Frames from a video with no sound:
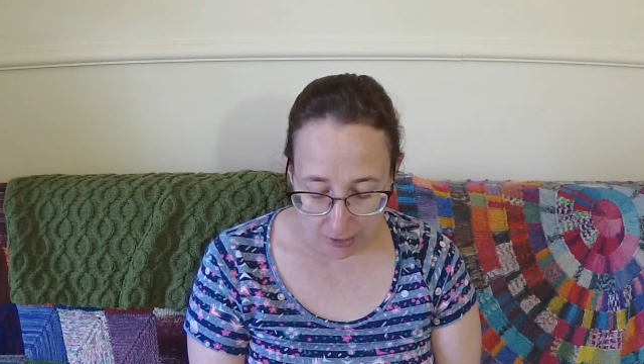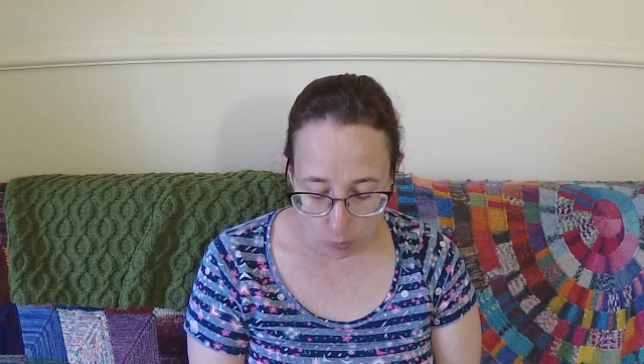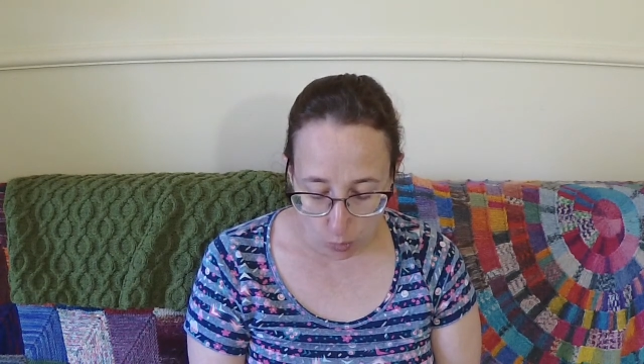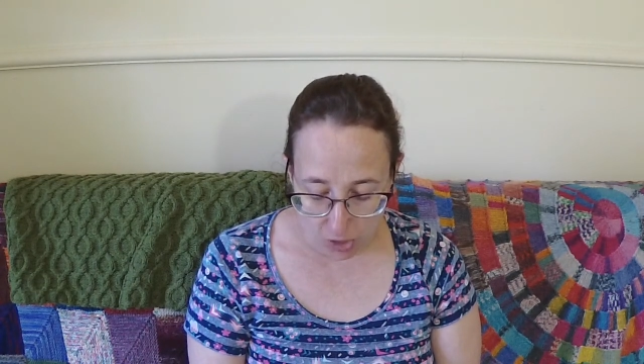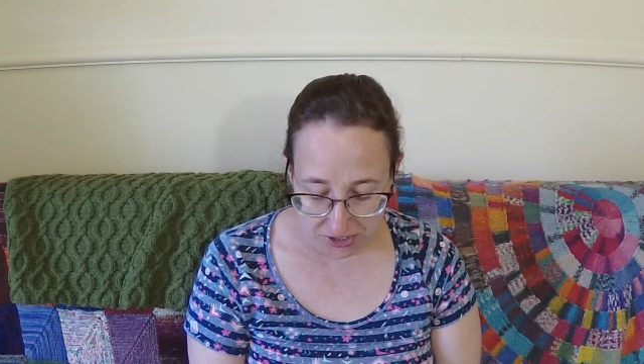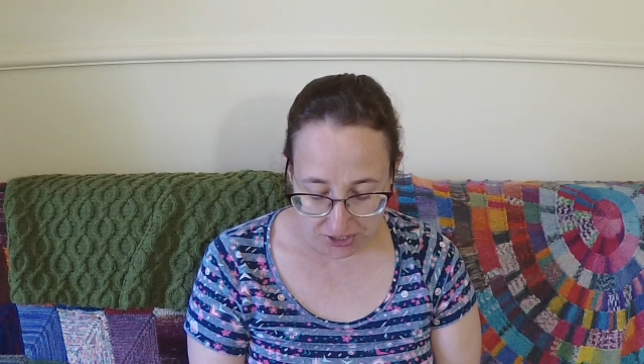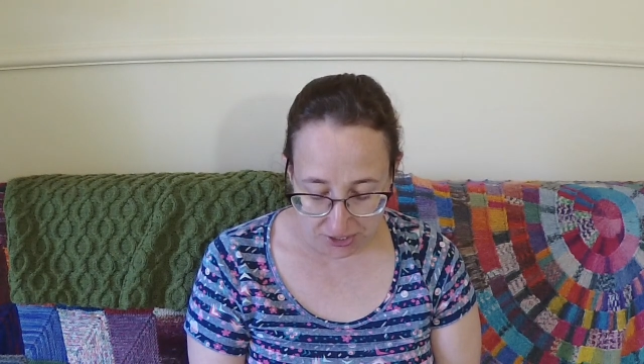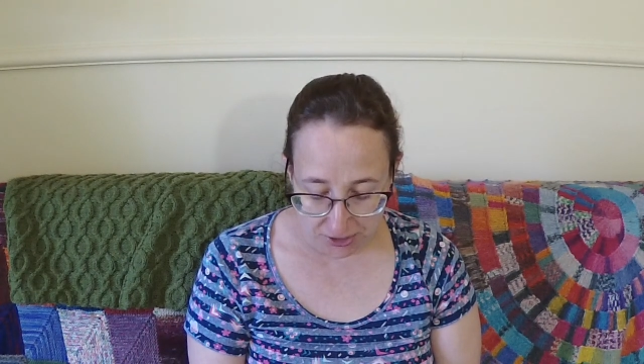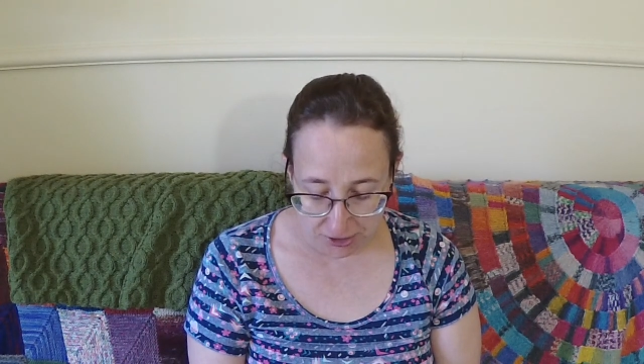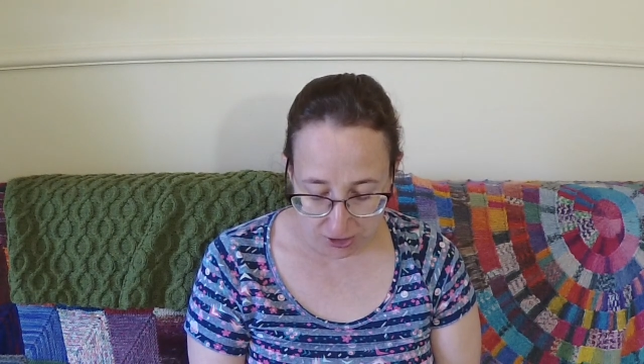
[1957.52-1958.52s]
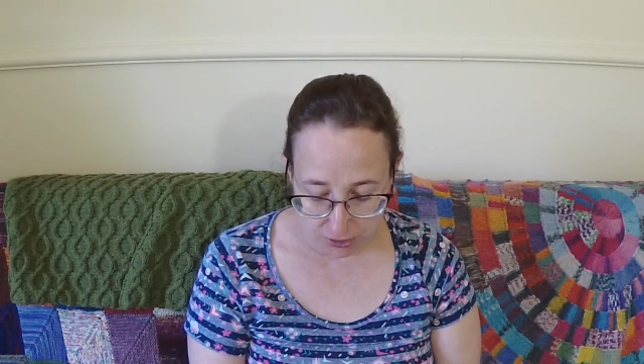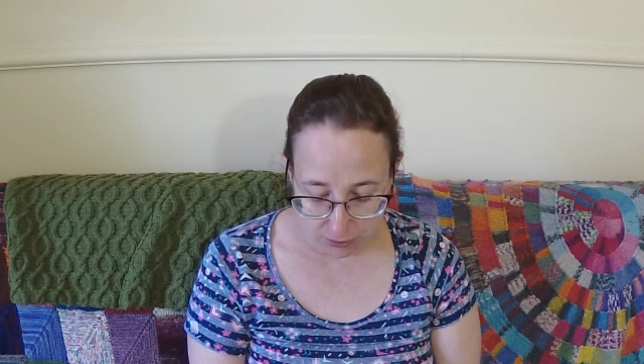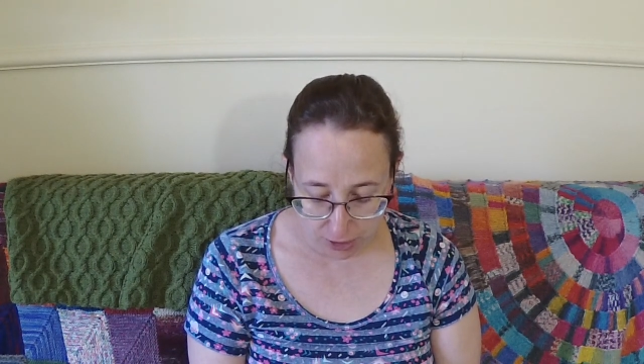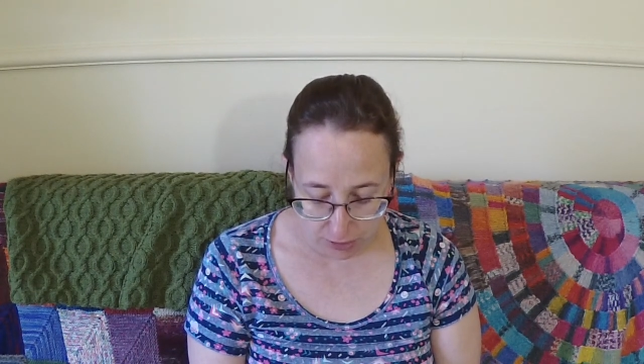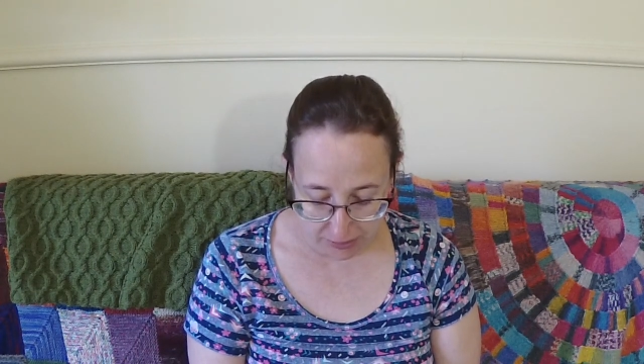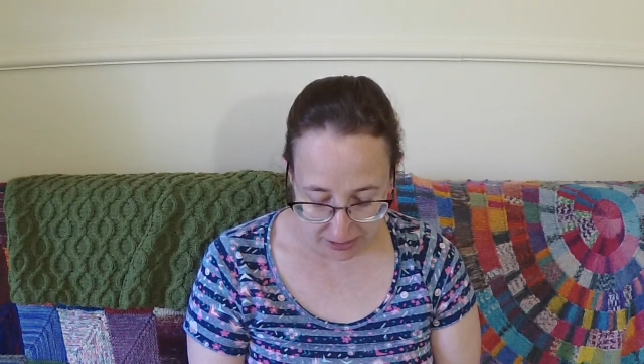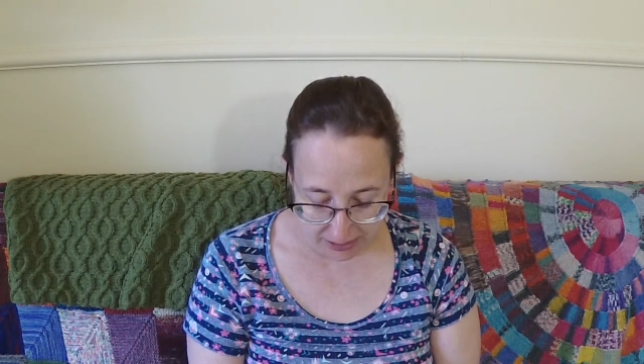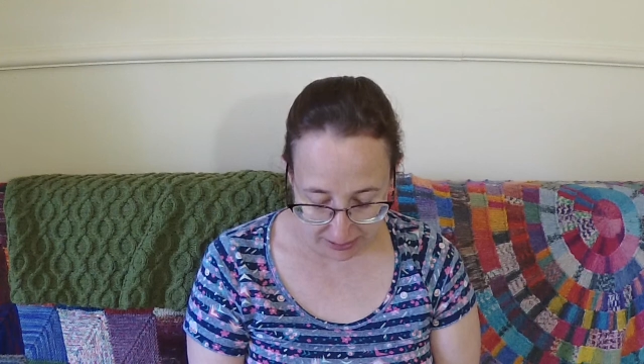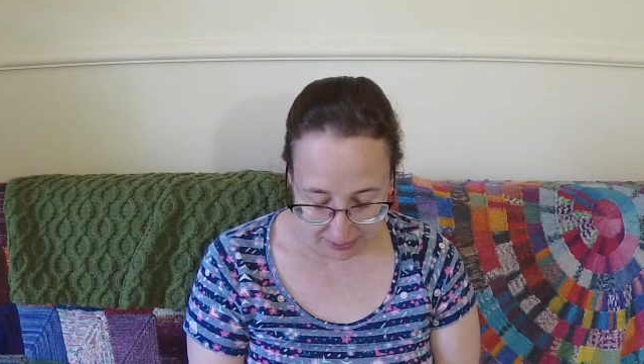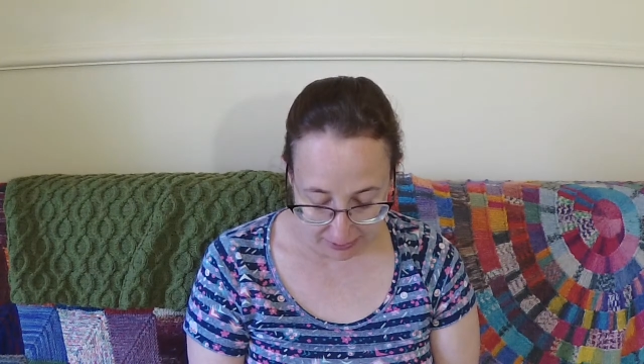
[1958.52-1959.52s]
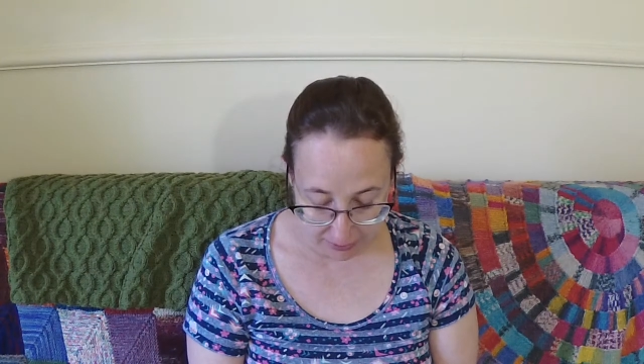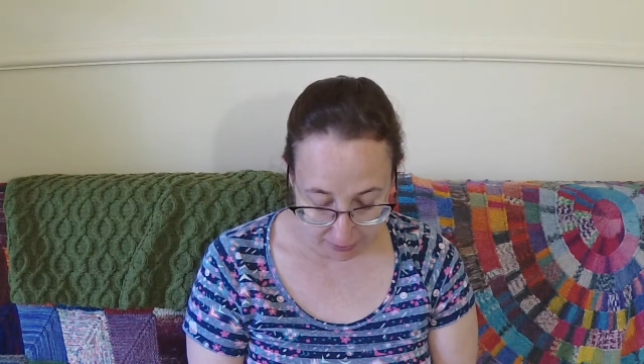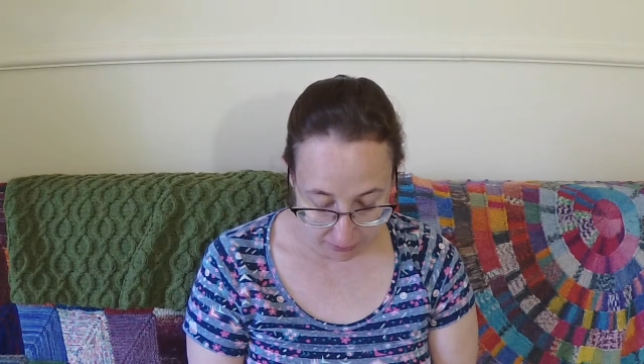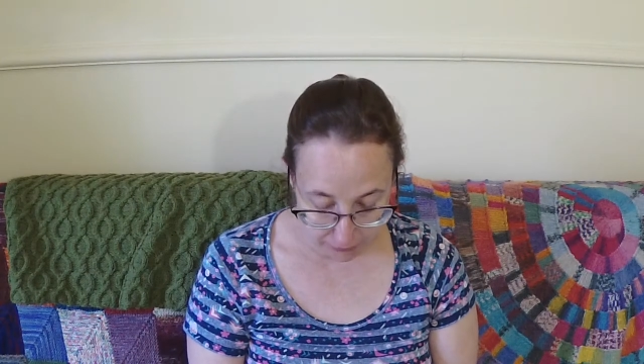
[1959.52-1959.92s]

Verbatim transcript: wanted to, oh, and then I deleted those